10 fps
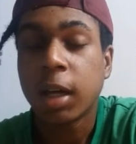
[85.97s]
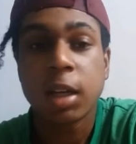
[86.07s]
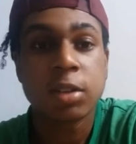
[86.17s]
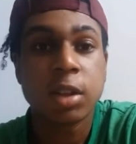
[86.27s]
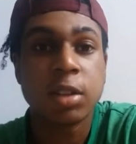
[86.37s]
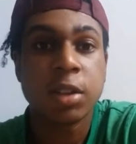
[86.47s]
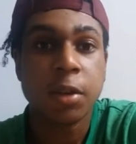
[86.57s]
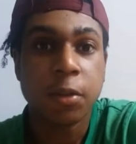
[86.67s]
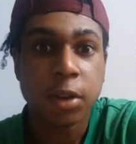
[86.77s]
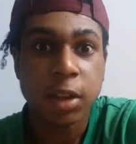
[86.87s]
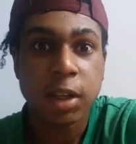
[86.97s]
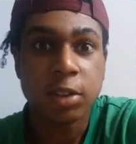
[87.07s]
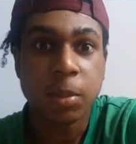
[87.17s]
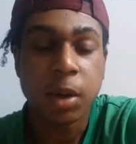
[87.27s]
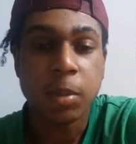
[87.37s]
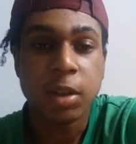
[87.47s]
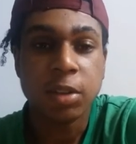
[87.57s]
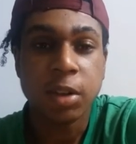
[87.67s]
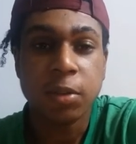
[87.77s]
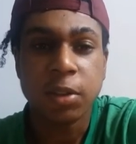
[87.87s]
guess I could say 4 things about
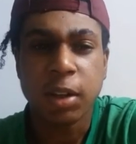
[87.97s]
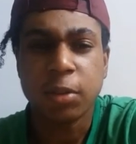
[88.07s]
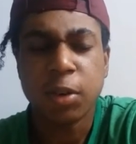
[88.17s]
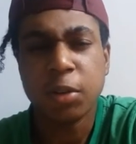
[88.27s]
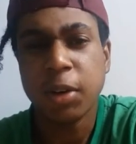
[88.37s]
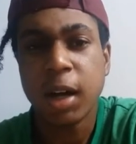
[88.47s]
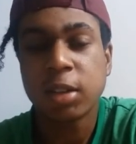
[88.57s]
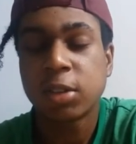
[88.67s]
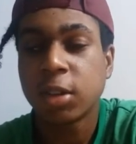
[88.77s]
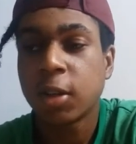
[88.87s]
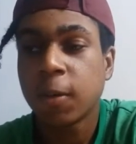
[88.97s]
myself, like 4 facts.